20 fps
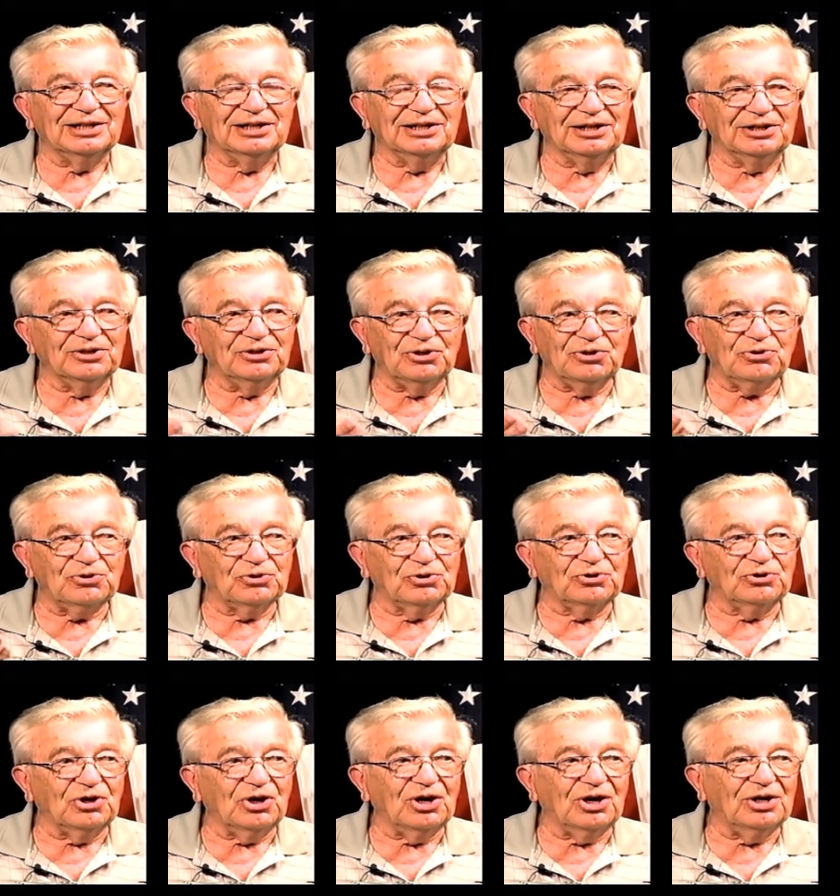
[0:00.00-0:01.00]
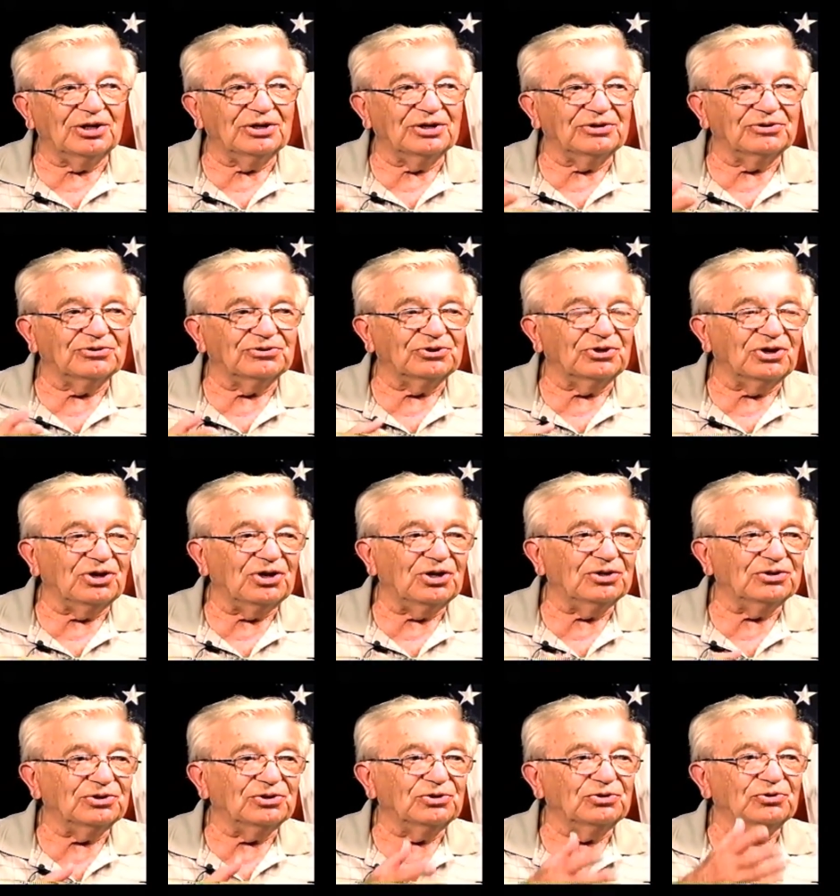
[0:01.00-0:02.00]
of a moving target. Saw
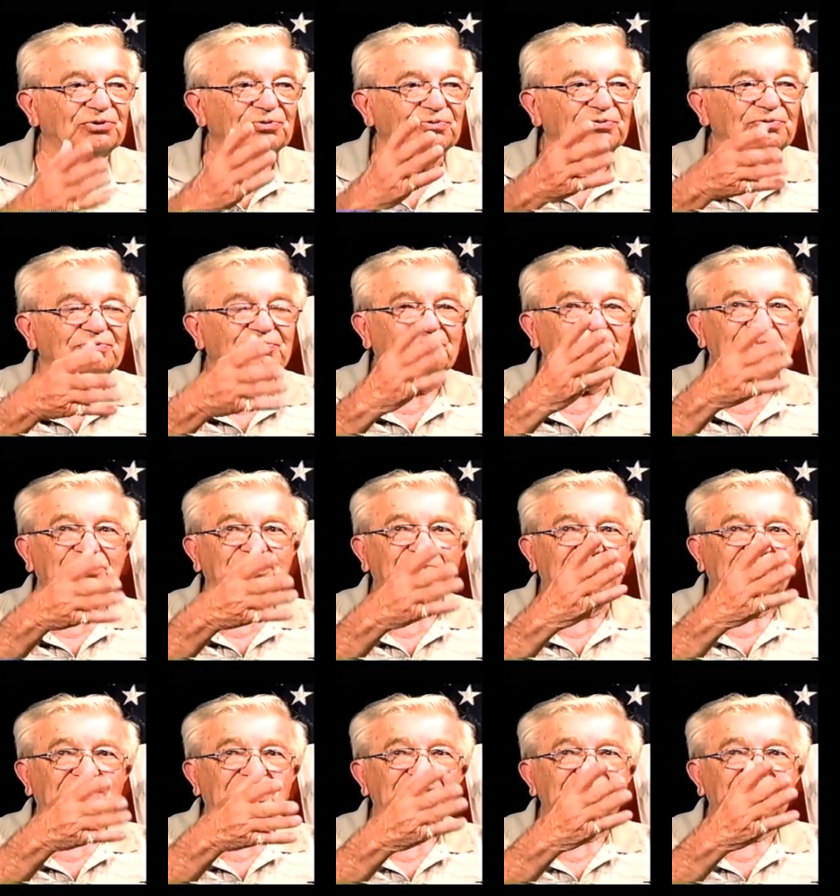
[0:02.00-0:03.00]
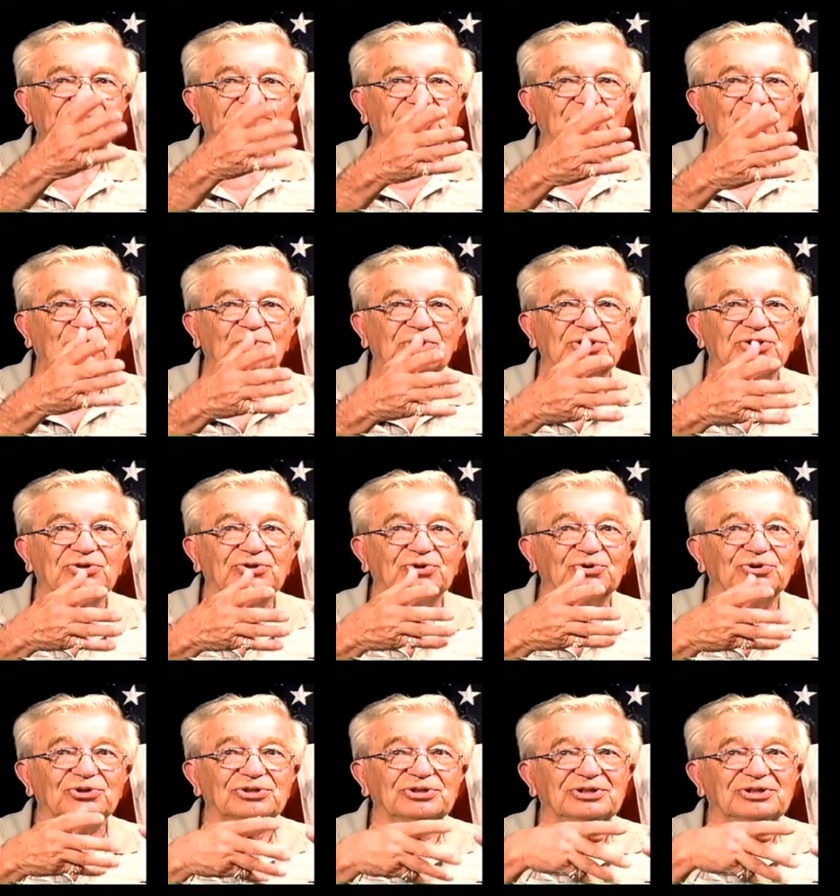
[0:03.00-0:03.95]
your guns going, so